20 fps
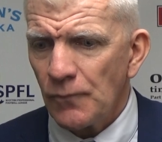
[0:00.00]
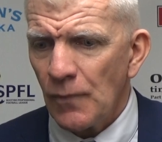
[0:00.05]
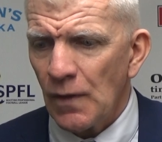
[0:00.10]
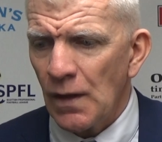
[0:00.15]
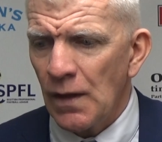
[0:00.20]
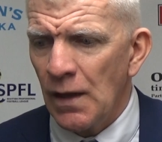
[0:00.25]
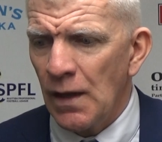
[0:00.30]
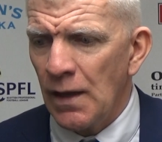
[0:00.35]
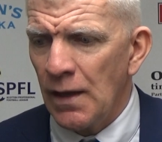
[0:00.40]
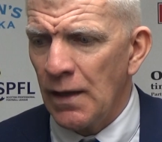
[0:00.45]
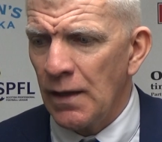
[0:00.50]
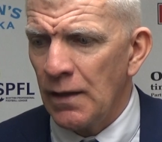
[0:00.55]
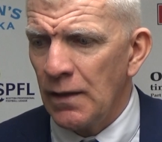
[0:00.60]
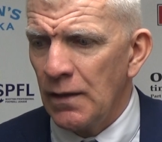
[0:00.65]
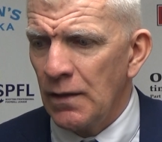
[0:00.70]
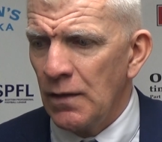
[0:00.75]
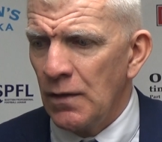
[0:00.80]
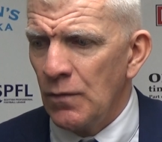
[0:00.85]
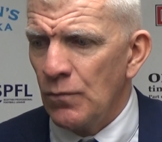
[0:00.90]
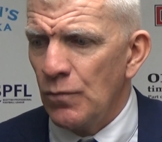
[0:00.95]

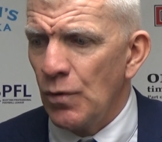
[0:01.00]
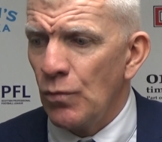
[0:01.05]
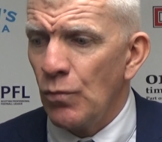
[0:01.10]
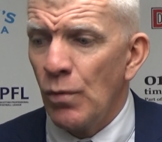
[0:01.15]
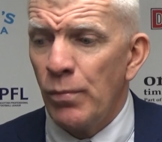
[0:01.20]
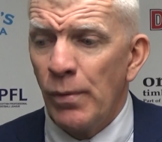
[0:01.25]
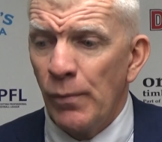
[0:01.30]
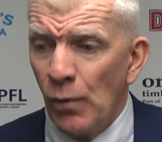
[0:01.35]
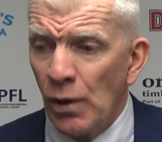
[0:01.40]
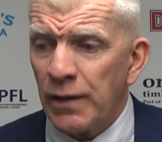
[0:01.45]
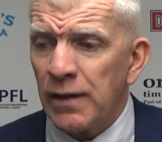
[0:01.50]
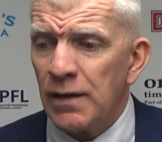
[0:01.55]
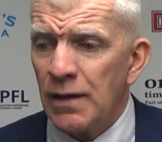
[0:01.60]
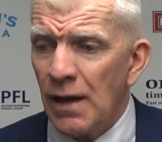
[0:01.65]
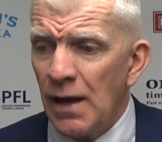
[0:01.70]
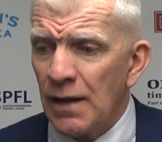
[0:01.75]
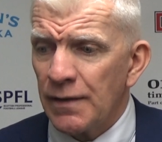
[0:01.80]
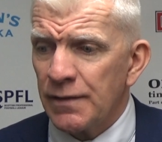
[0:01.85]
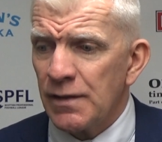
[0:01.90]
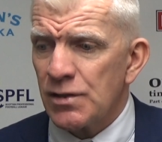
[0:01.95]
But we'll be working
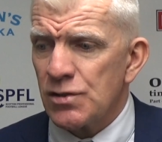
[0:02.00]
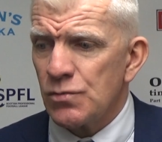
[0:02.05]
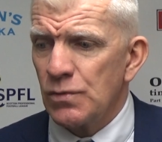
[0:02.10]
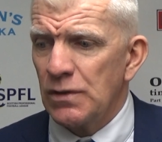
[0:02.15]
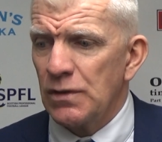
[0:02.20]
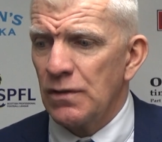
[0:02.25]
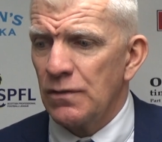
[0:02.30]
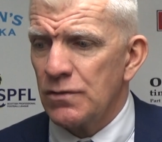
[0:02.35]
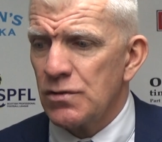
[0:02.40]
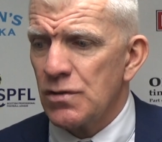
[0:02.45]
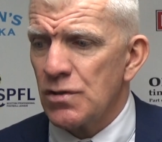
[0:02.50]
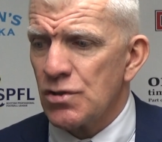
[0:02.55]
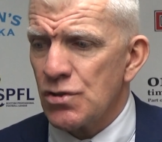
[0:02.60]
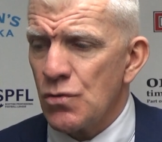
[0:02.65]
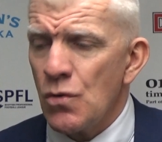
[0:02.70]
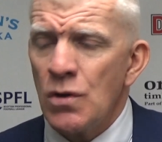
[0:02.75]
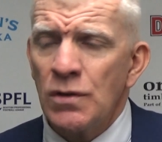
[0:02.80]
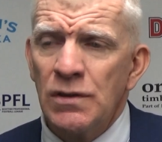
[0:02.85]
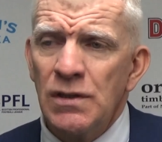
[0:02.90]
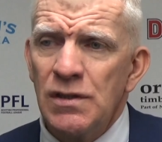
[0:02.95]
hard this week. The
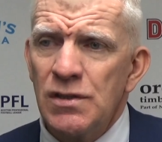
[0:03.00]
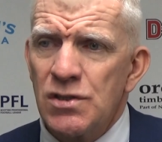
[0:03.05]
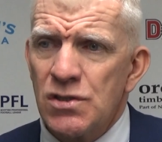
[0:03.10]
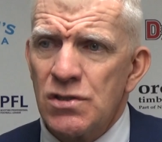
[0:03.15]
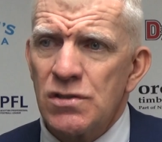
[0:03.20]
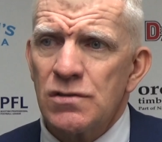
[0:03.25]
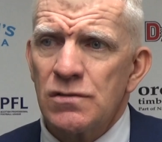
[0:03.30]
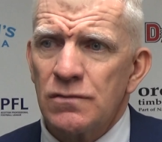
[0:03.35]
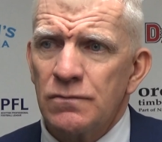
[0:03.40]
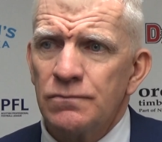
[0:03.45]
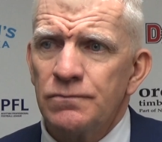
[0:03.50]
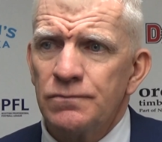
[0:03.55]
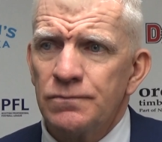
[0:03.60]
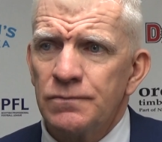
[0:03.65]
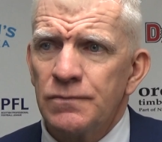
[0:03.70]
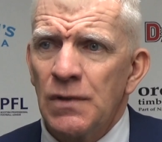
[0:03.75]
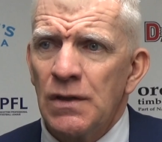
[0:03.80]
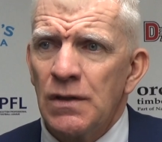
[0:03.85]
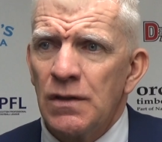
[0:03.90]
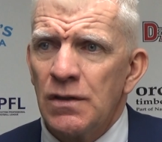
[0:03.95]
squad needs
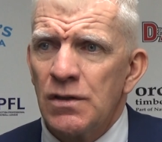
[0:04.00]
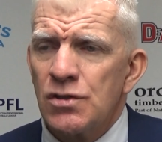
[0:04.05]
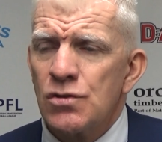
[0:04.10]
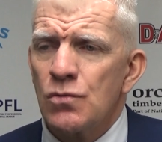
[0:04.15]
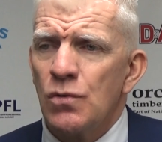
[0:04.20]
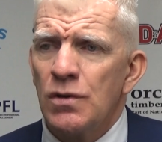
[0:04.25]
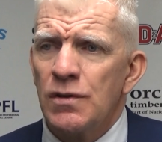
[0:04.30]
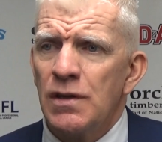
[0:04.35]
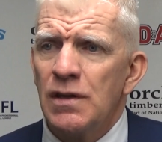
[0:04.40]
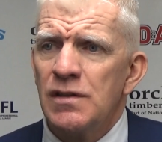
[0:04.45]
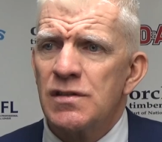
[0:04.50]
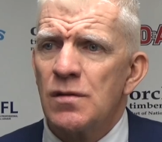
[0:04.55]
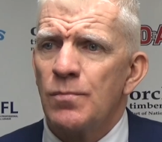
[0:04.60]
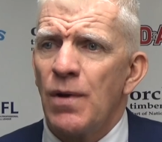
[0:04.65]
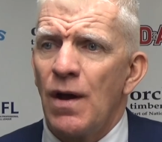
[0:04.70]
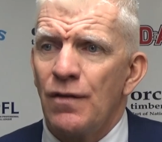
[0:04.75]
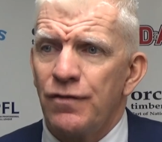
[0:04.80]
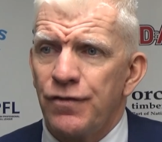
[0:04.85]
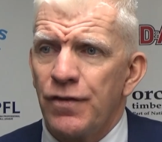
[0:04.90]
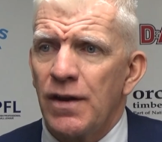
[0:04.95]
a bit
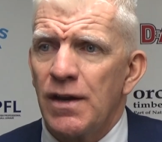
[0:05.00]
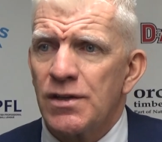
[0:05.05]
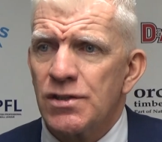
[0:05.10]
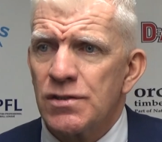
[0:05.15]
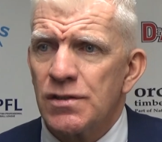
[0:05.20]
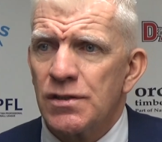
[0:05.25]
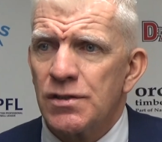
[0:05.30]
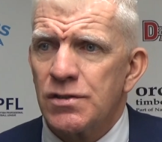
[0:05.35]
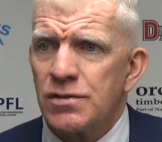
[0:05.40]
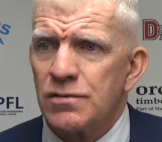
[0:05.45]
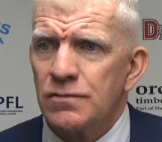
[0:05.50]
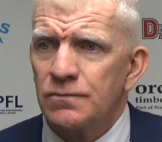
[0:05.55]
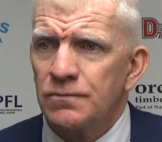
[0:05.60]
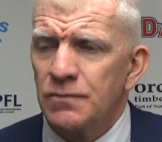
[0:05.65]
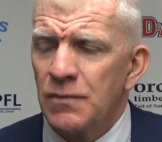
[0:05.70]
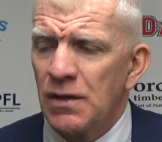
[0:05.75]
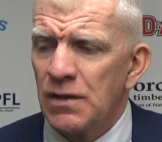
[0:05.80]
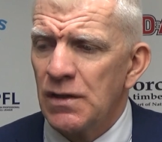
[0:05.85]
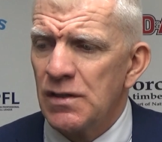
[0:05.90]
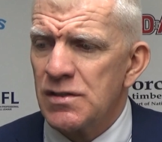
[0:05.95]
of freshness.
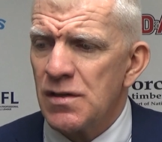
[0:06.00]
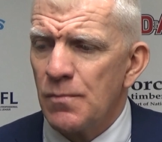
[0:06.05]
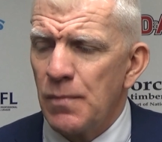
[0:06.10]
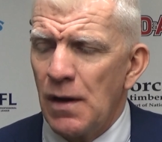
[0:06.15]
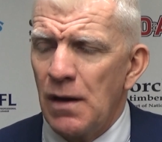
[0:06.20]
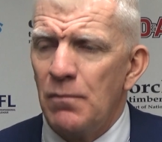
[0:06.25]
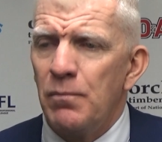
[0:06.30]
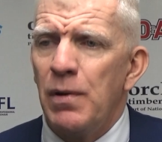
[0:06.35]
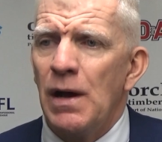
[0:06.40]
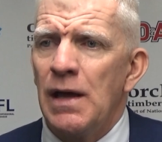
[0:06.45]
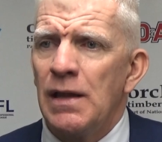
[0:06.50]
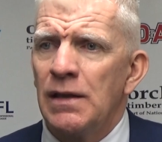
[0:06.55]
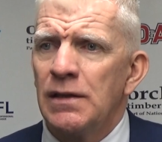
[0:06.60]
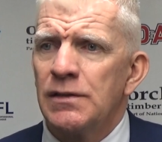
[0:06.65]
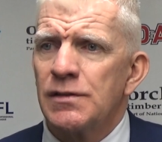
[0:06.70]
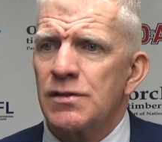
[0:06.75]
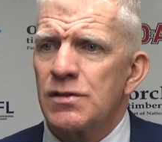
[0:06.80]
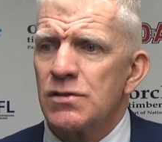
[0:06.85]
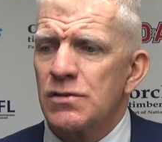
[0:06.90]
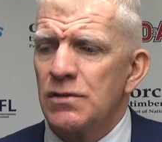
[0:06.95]
It needs a bit of
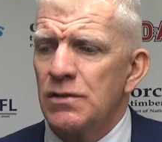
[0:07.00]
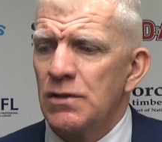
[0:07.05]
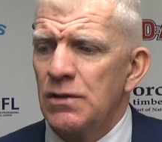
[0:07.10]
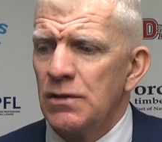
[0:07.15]
balance.